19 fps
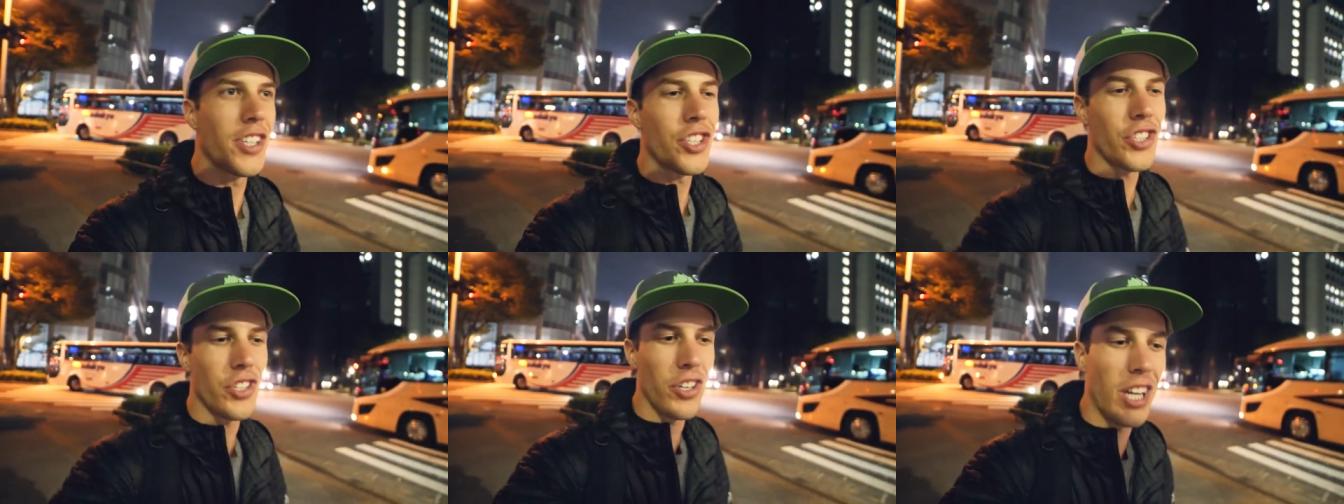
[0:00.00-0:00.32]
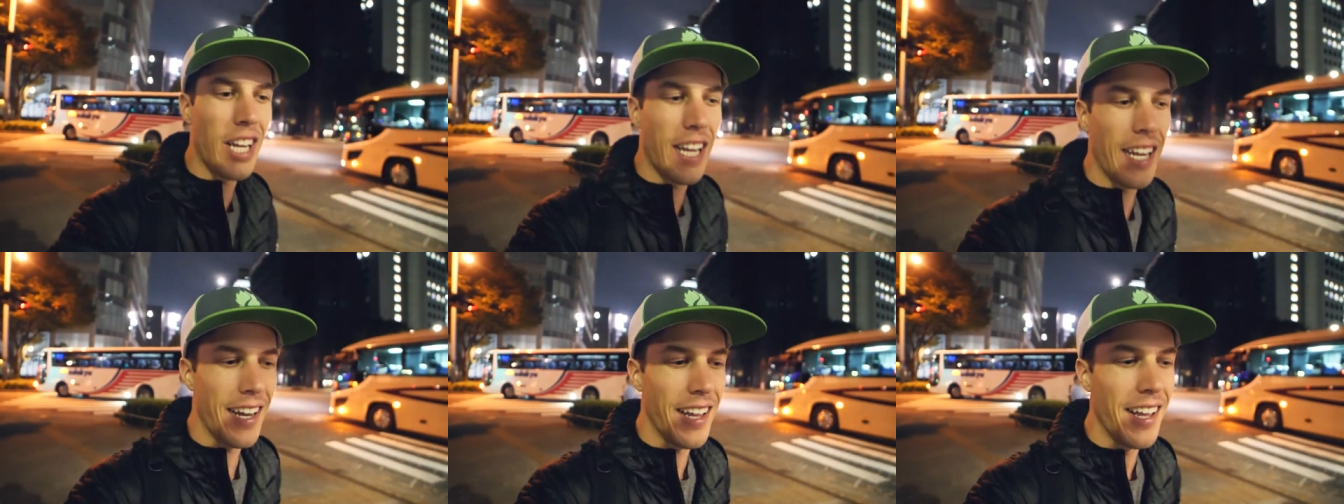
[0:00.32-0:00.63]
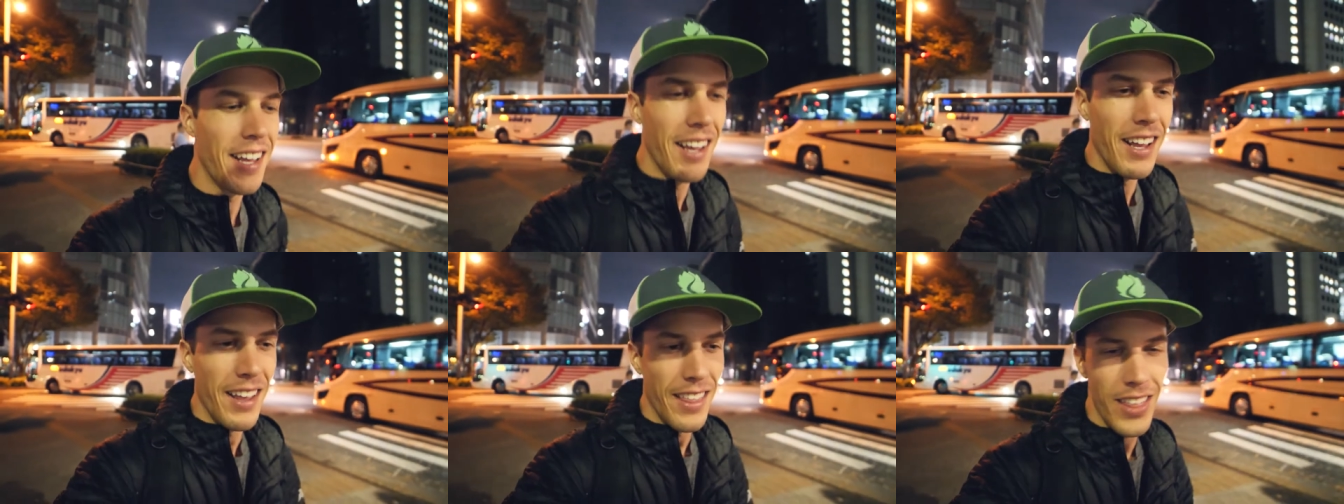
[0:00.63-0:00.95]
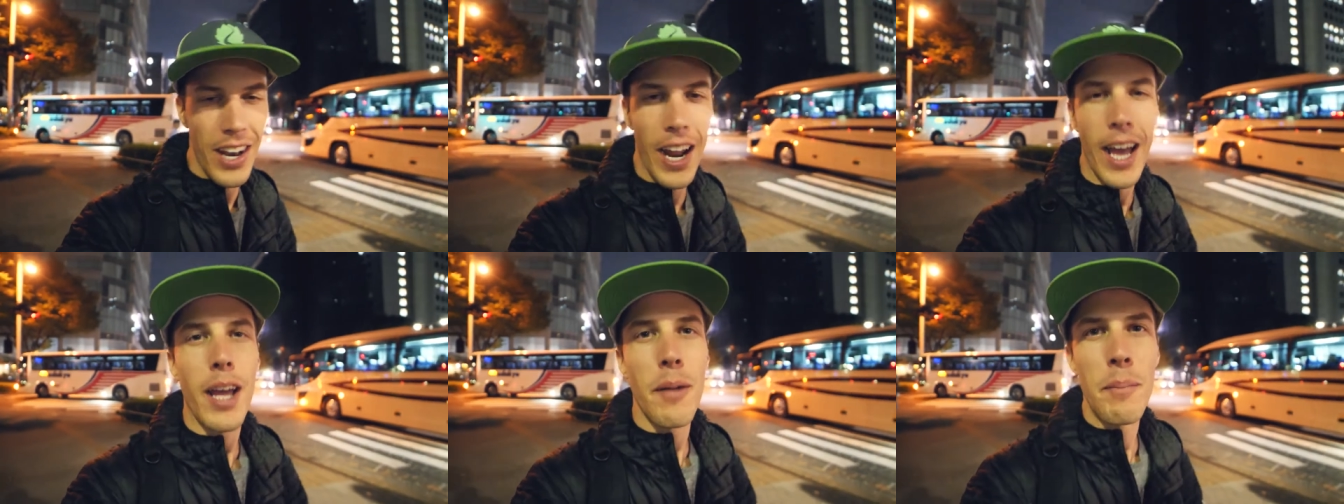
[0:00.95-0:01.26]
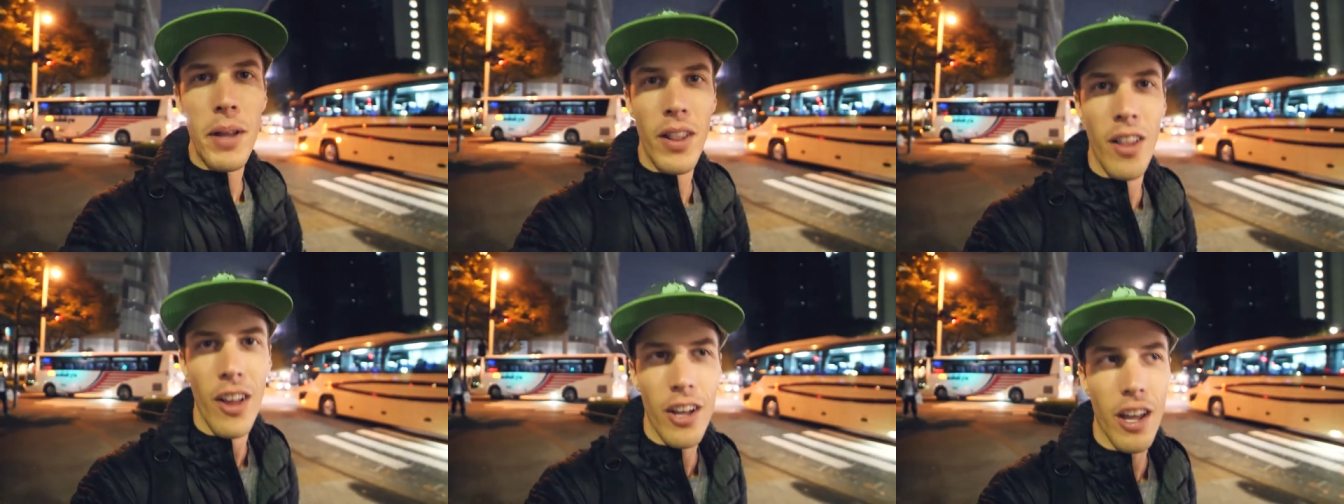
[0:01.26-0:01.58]
street that I had
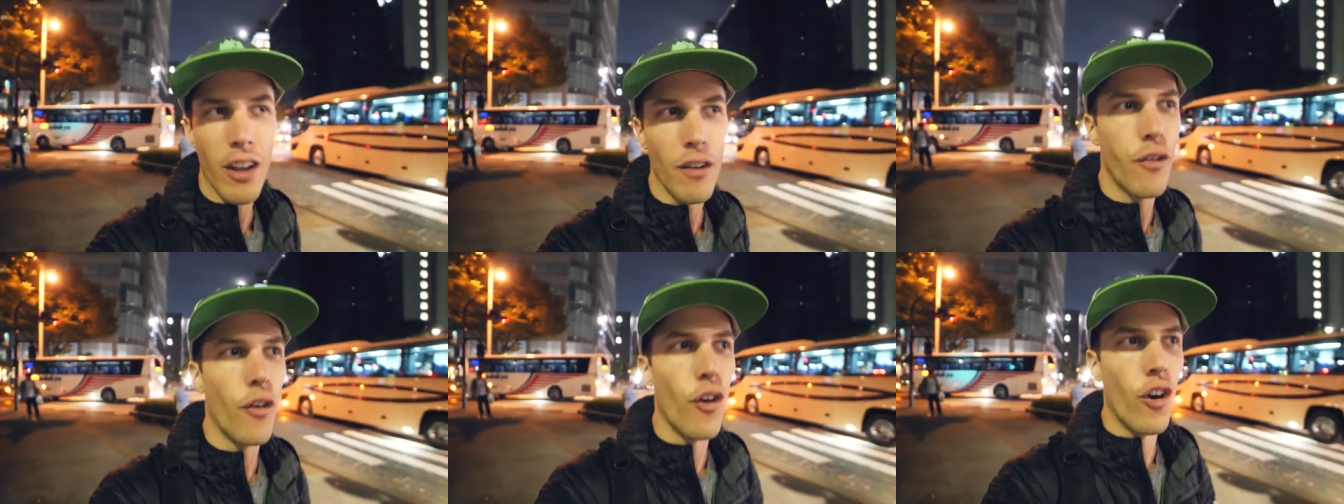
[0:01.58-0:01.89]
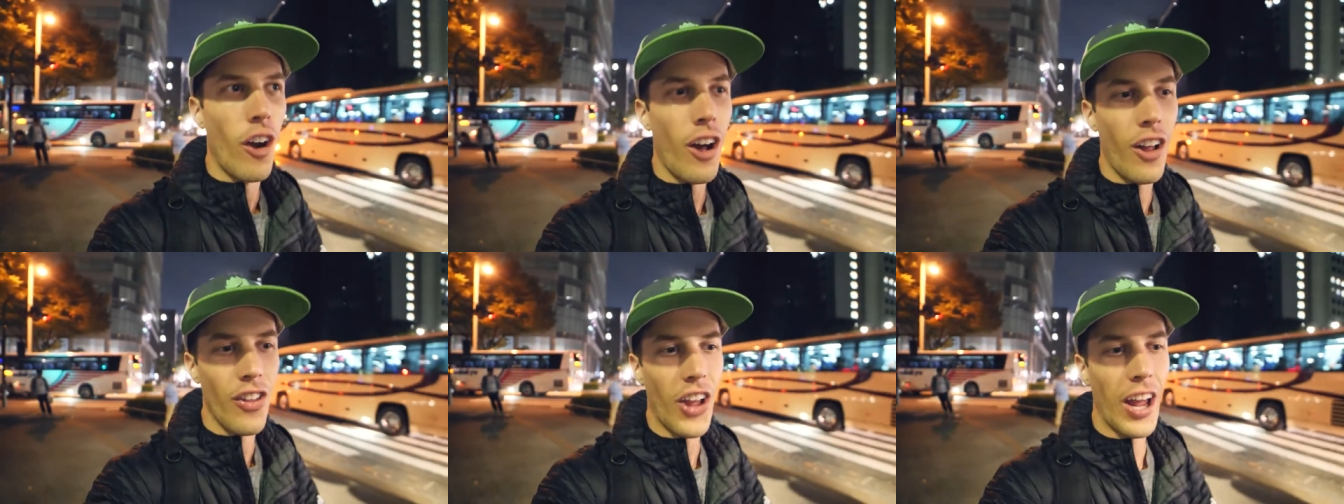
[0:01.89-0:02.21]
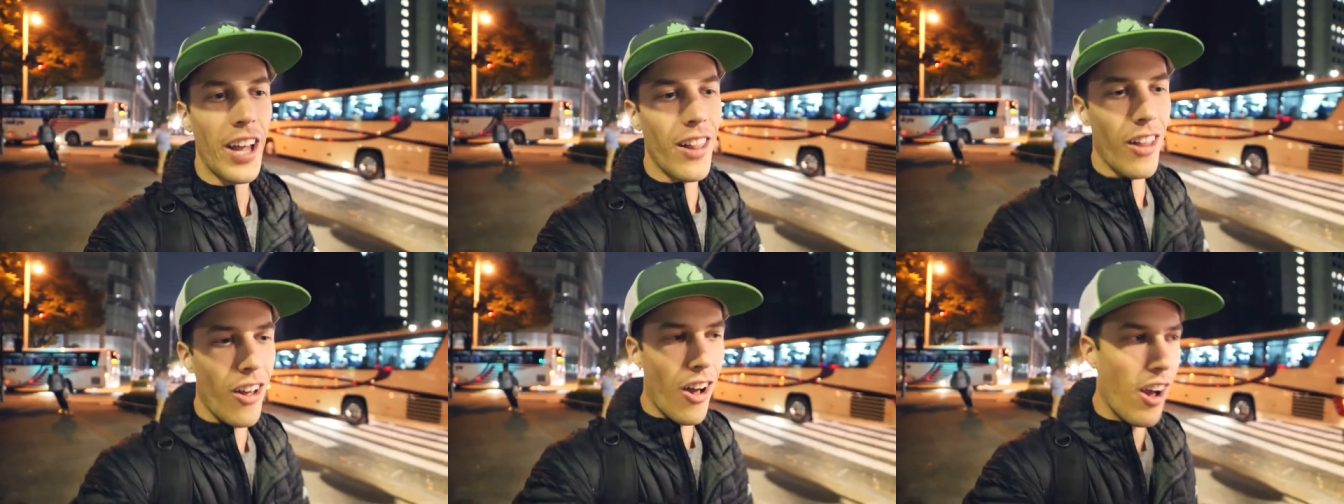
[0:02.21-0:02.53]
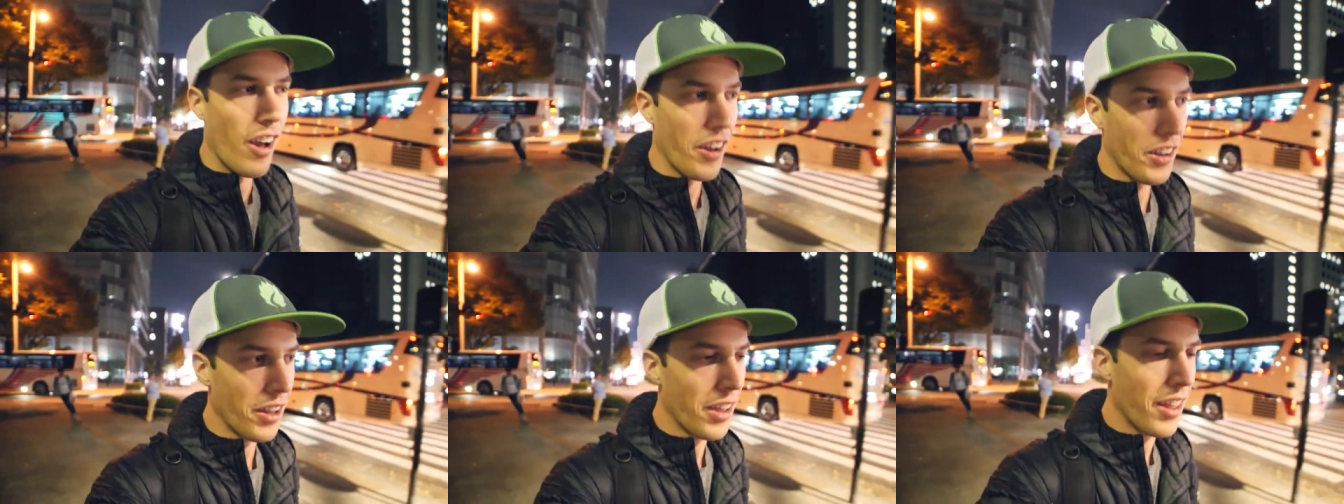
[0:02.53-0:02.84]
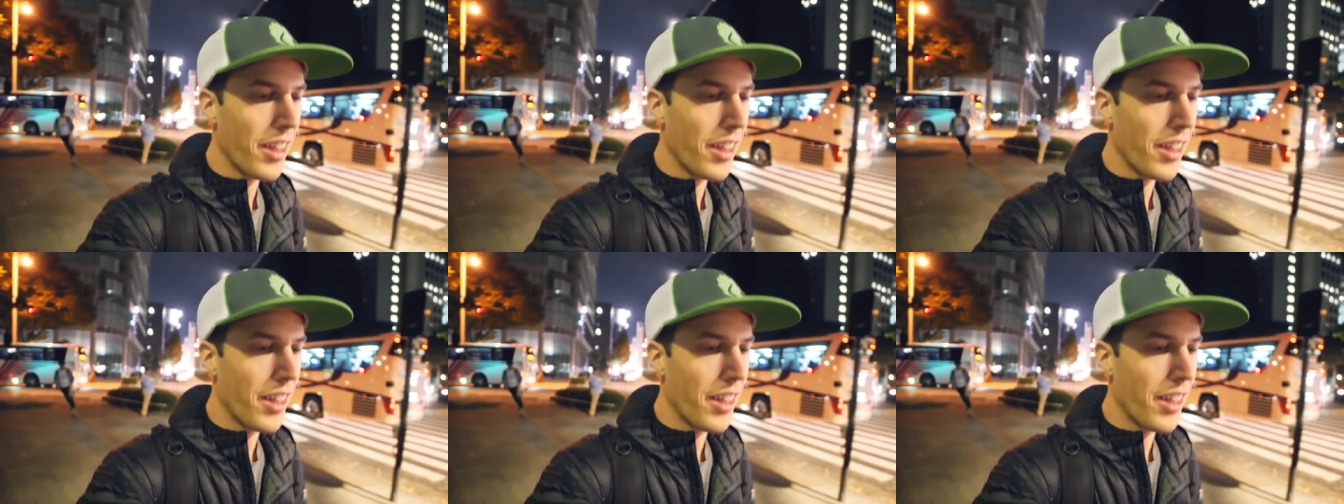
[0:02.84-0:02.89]
been looking for all night long,